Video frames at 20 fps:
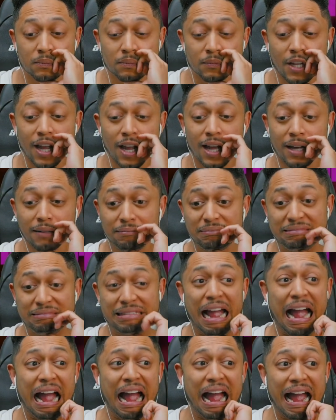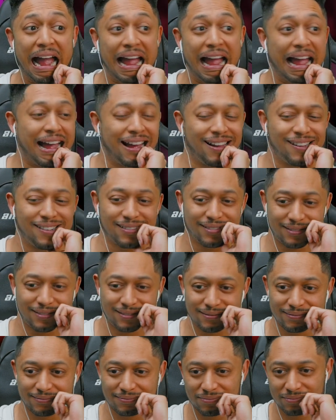Nah.
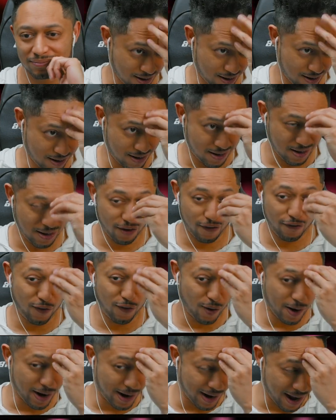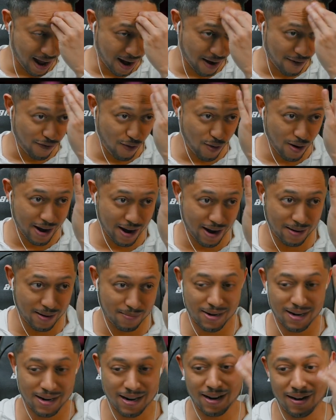Yo, forehead got a forehead,
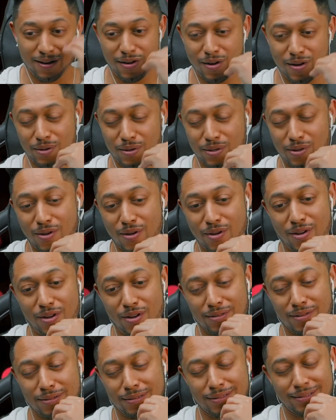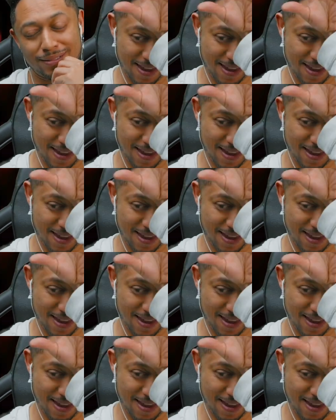bro. I don't know what's going on.